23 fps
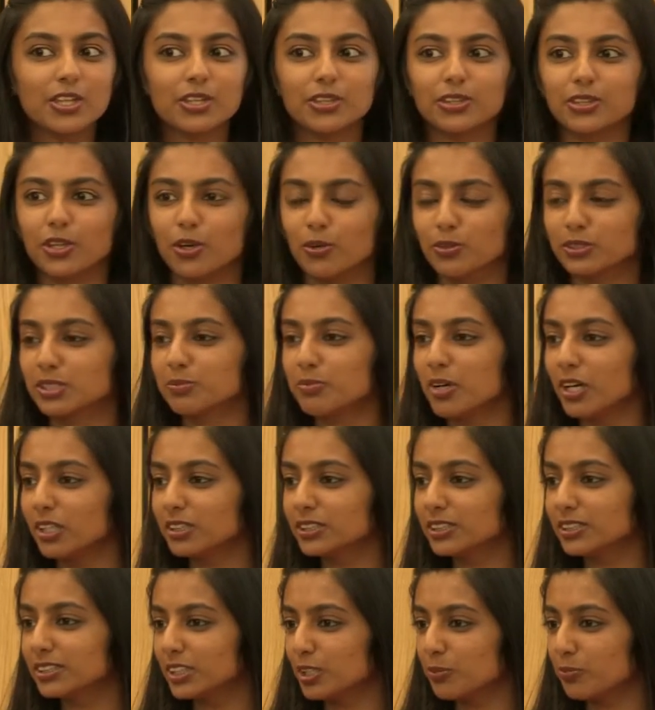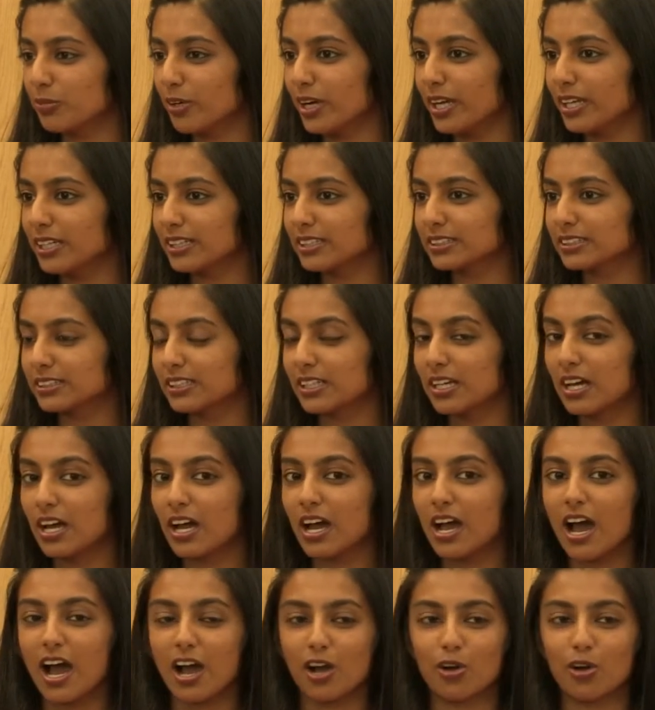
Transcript: Those emergency brakes are